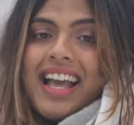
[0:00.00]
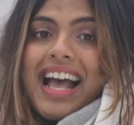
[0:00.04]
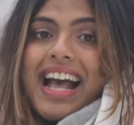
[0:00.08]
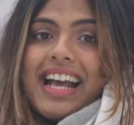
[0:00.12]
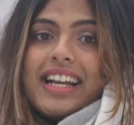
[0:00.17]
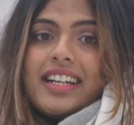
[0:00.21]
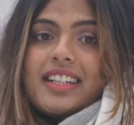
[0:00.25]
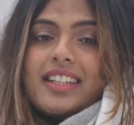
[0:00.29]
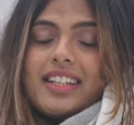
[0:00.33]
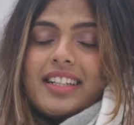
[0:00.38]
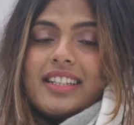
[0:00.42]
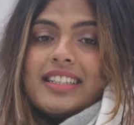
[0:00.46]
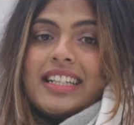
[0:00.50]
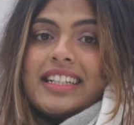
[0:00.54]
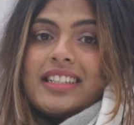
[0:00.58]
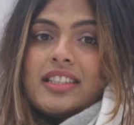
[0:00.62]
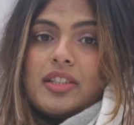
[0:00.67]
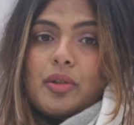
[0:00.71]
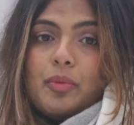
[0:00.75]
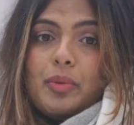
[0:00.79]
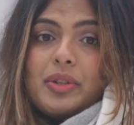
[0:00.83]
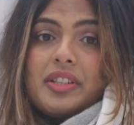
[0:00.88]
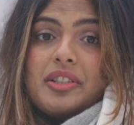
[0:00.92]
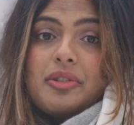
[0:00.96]
and
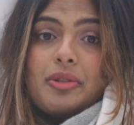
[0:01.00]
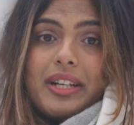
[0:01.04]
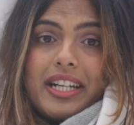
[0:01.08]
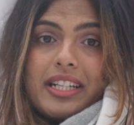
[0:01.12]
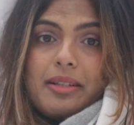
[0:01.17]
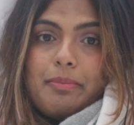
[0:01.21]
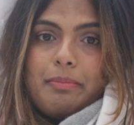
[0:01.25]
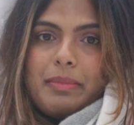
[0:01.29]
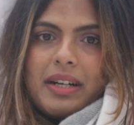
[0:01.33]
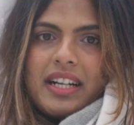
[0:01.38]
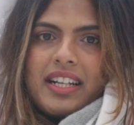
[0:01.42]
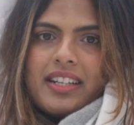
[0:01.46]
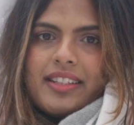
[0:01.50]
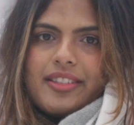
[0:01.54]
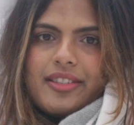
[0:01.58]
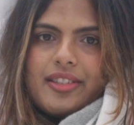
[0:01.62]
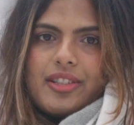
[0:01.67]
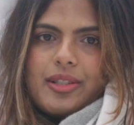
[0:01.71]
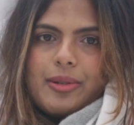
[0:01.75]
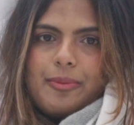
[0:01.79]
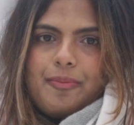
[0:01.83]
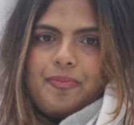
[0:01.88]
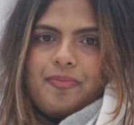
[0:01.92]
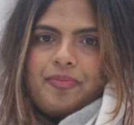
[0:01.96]
connect with great
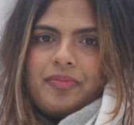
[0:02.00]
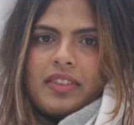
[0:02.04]
minds.